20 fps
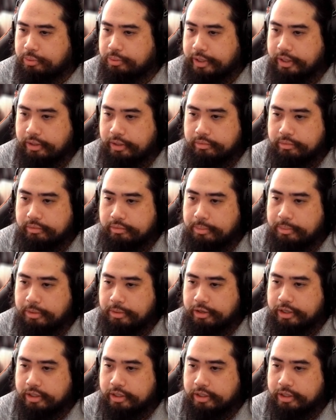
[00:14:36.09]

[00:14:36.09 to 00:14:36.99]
Wait, let me look at the